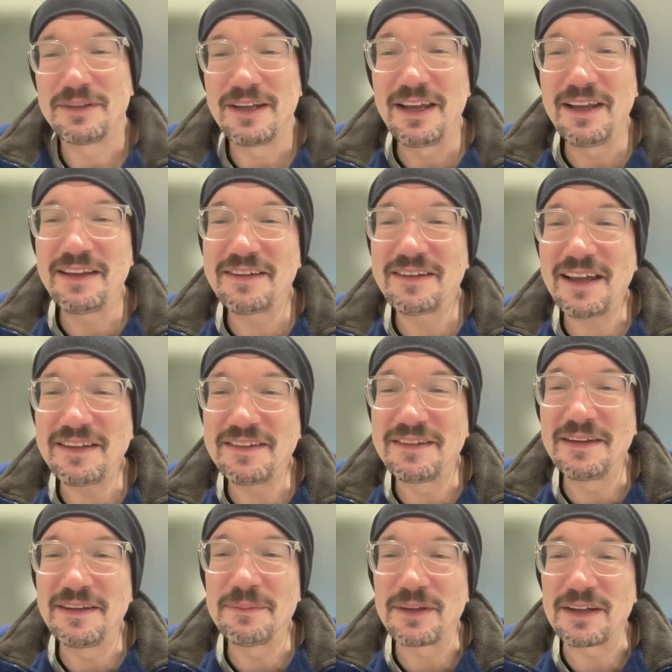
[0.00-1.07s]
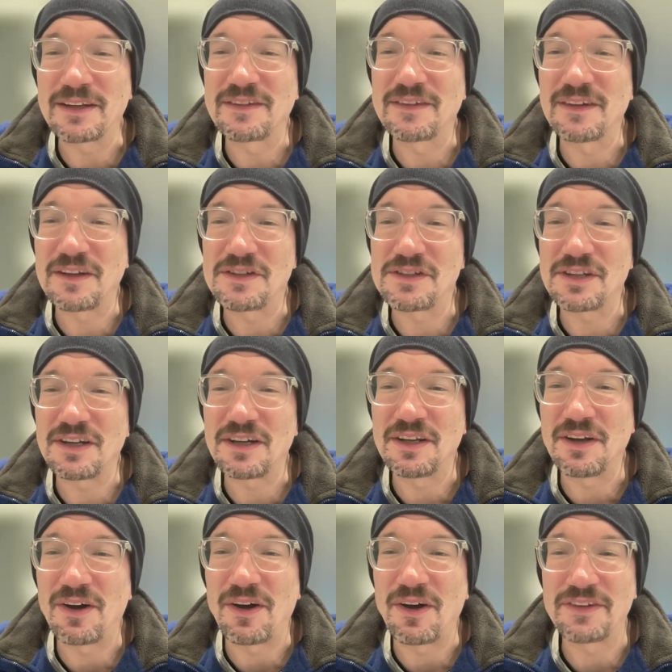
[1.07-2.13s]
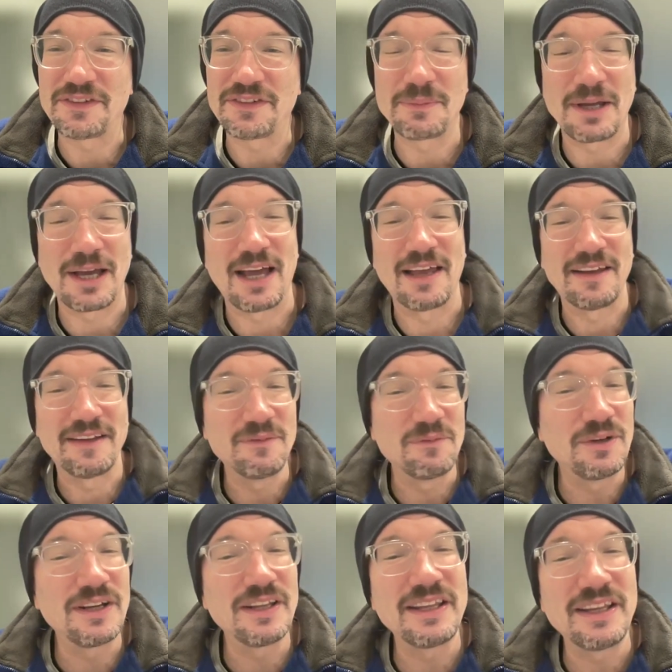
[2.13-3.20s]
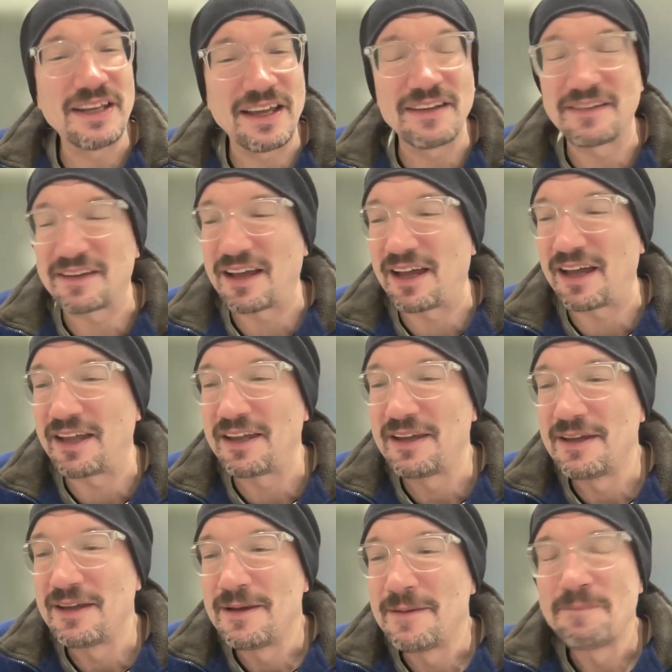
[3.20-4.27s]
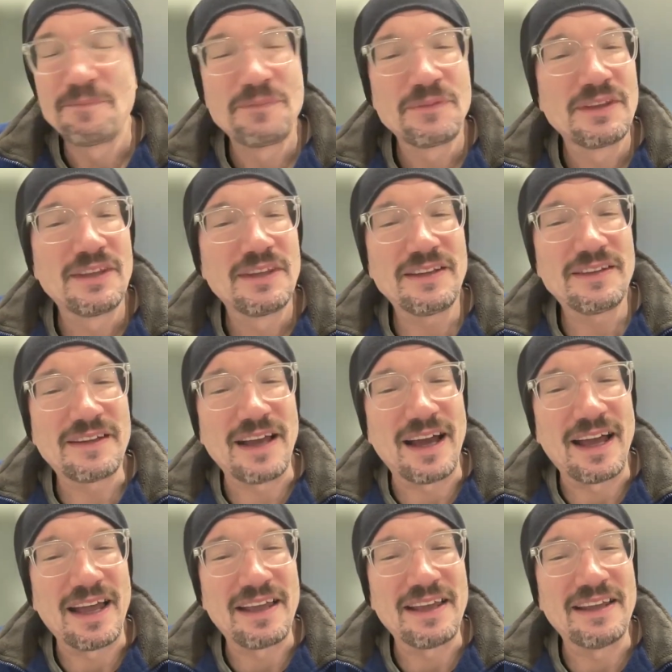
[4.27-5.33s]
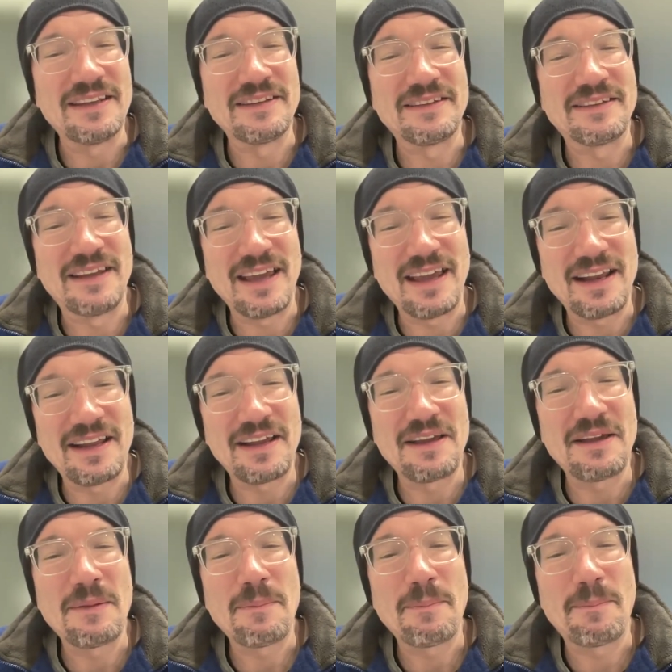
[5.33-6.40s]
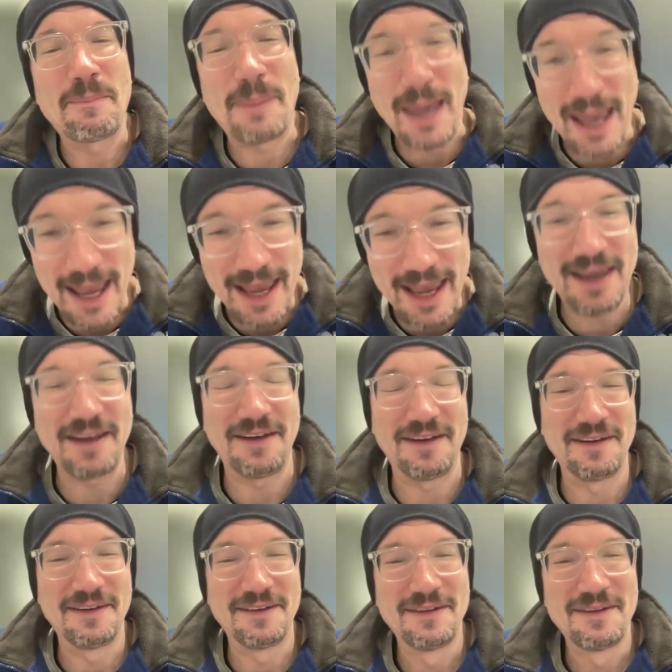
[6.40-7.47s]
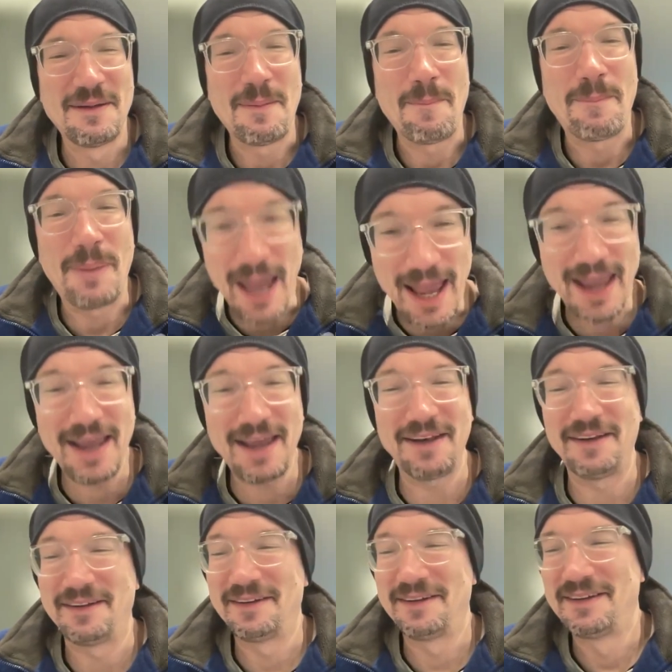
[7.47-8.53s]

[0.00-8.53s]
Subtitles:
This guy seems like such an awesome guy. Really nice guy. This guy is getting paid. Paid.